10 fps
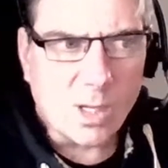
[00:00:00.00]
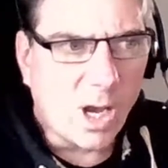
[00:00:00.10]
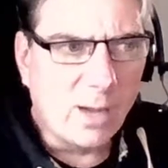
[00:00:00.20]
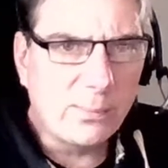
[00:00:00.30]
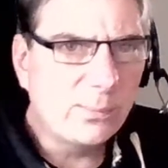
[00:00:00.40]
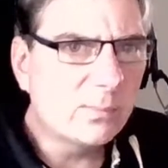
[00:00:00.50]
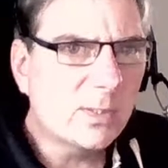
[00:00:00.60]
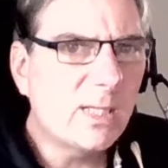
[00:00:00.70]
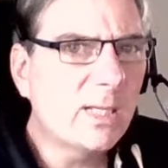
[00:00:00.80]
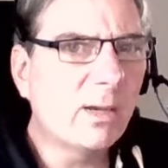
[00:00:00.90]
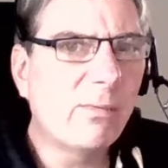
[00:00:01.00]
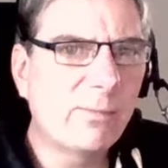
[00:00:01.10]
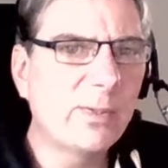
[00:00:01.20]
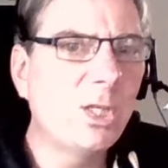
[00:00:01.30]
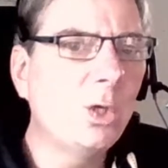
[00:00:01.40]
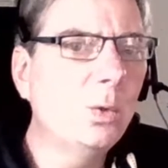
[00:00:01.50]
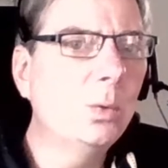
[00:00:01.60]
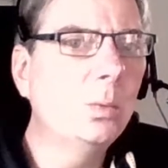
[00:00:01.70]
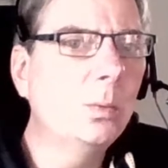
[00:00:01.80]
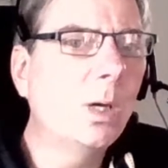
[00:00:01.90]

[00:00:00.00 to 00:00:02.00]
I'm seeing a few